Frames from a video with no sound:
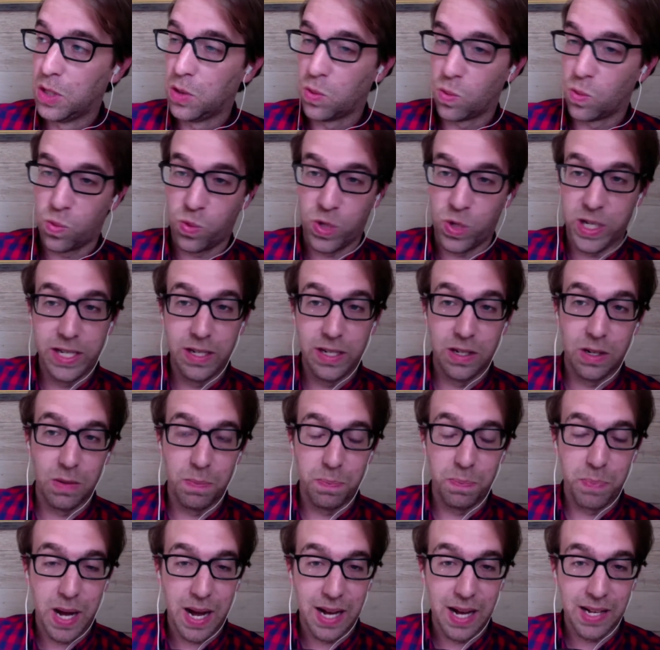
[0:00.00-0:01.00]
real
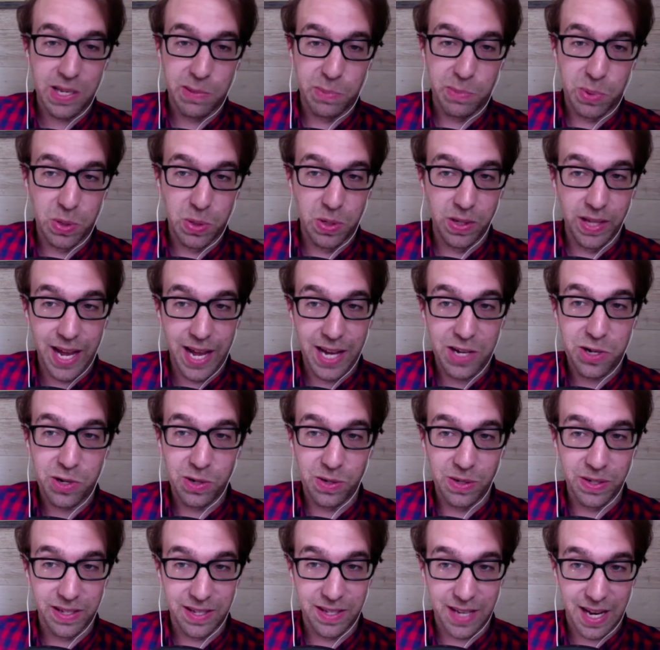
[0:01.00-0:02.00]
possible
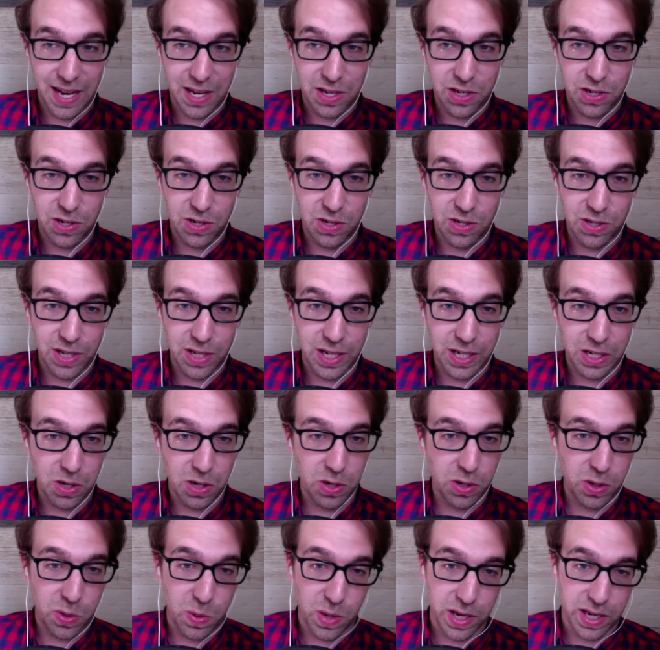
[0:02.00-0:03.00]
natural disasters like
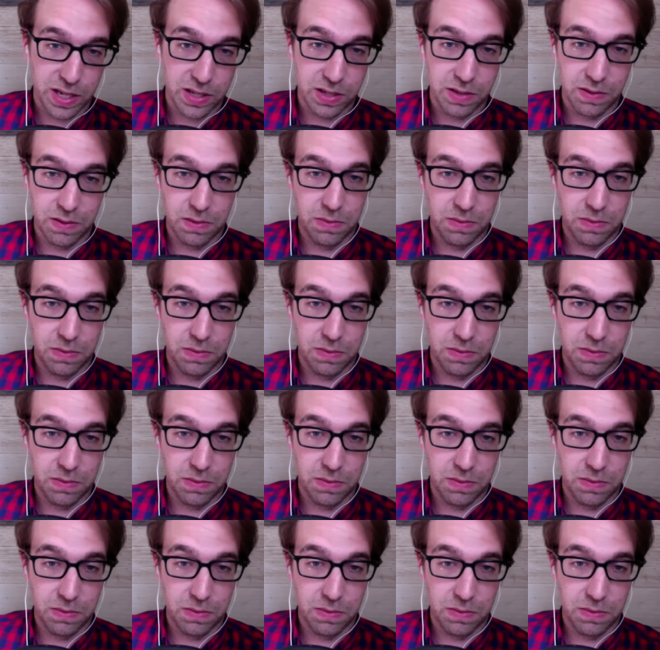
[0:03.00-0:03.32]
earthquakes and